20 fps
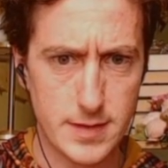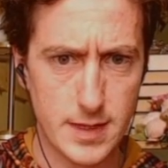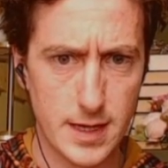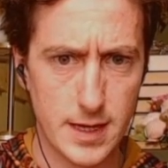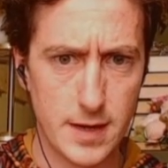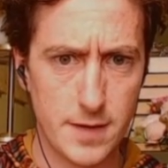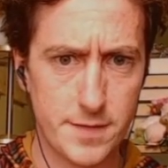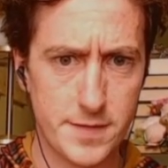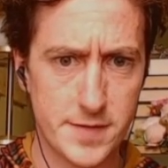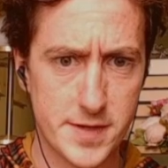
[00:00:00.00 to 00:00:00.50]

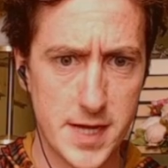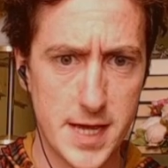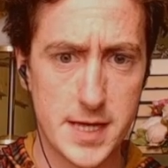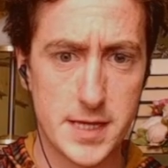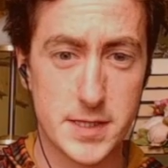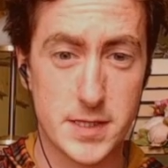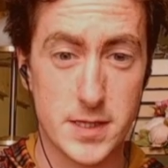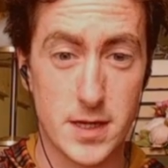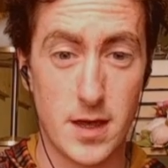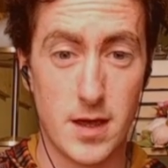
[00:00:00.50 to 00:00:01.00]
If
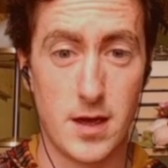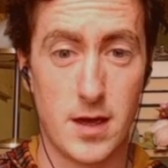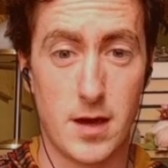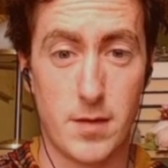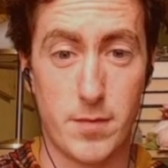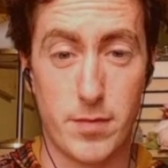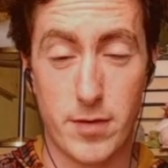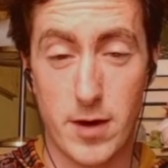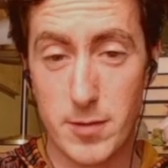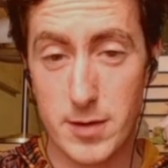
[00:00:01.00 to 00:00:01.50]
takes, I'm
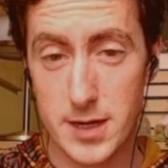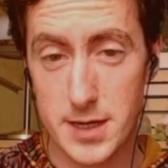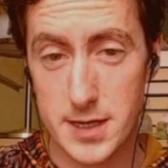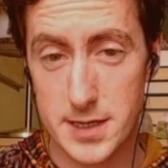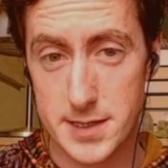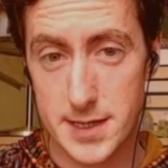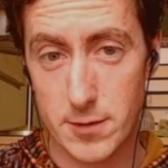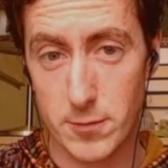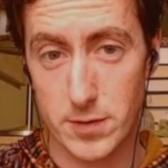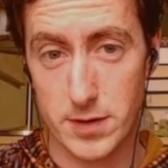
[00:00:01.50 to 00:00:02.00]
probably going
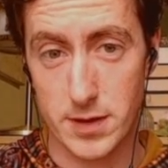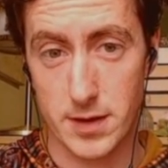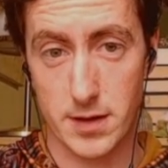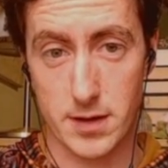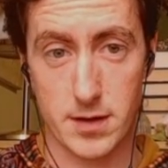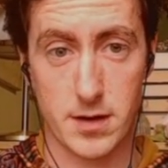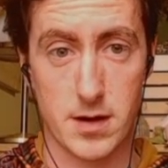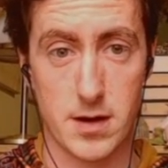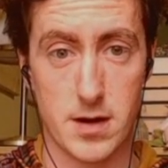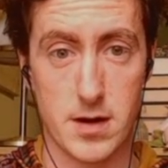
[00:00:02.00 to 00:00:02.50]
to take with the
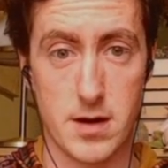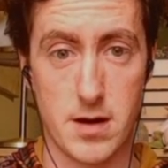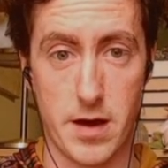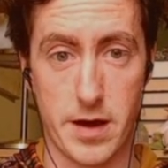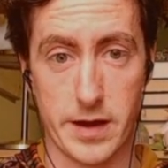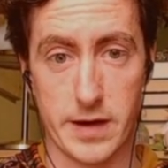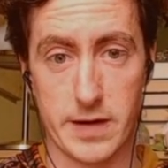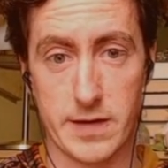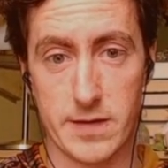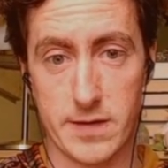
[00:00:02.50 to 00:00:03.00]

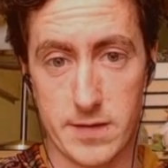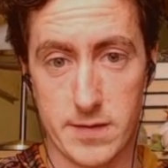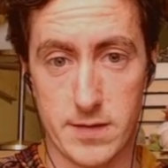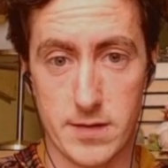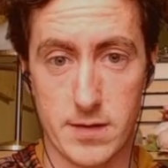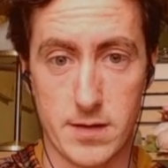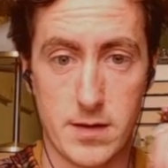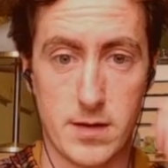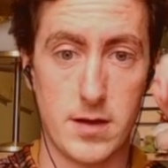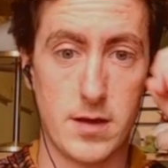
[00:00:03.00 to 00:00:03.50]
knight,
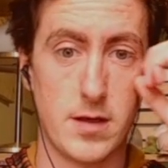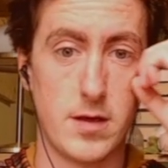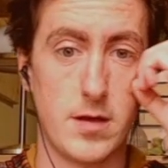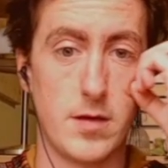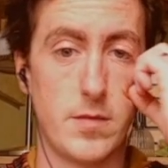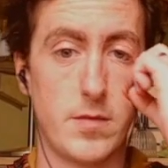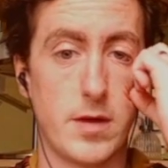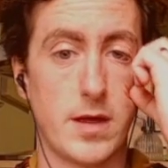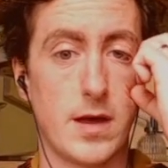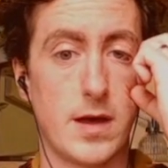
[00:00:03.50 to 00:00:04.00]

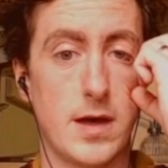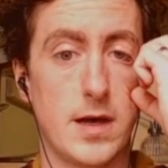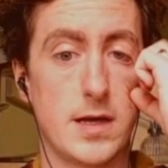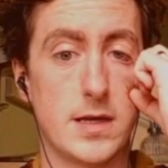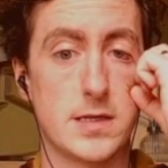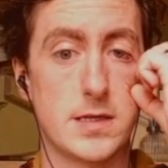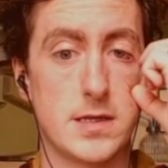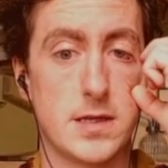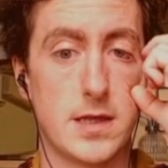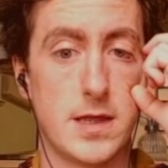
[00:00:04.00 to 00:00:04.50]

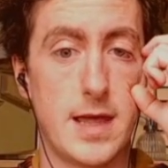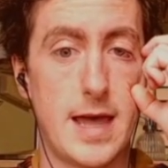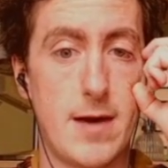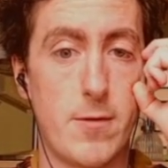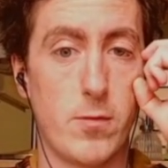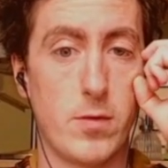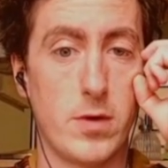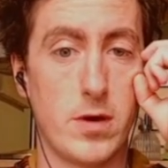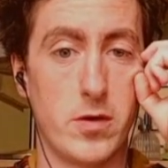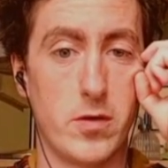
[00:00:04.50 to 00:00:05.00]
because that
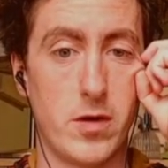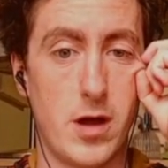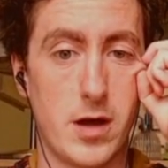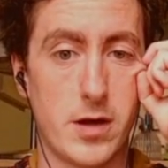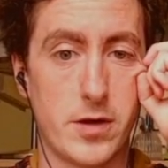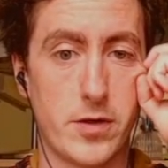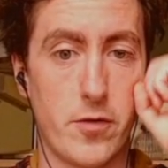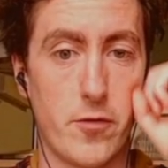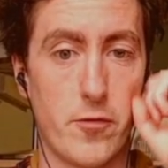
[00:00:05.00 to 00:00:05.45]
will unlock the